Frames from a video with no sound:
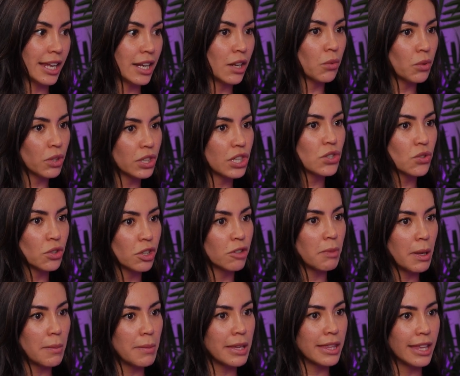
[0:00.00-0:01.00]
And it really sort
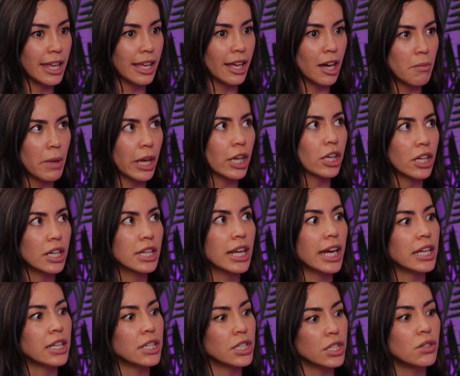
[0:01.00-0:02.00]
of made me think, I'm like, could
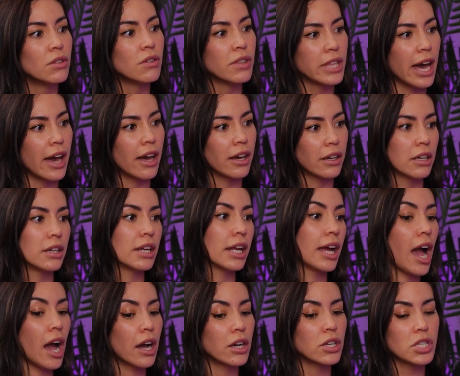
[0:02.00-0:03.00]
I do that? Could
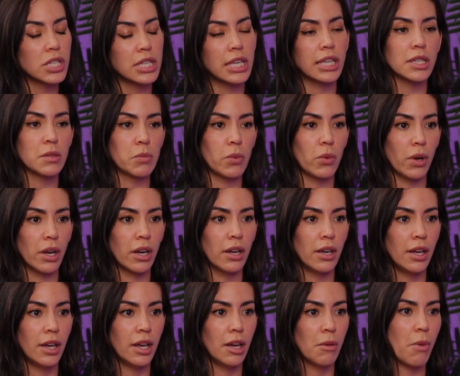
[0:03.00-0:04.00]
I actually explore
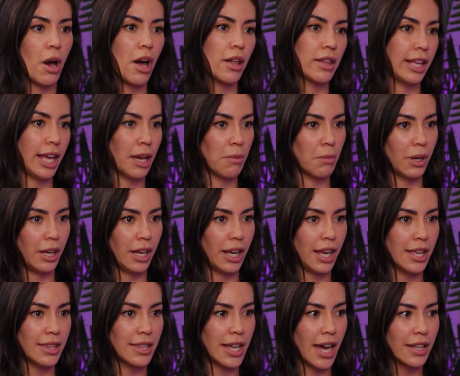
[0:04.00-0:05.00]
polyamory
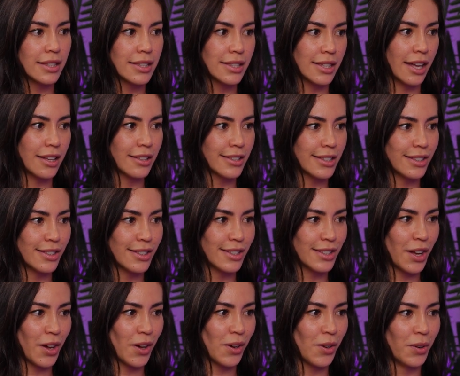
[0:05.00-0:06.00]
in that sense? And
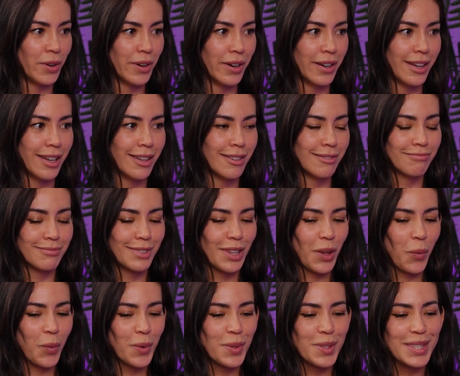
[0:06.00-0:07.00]
so
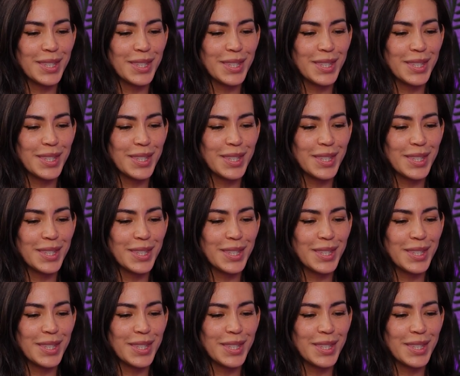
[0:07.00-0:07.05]
we'll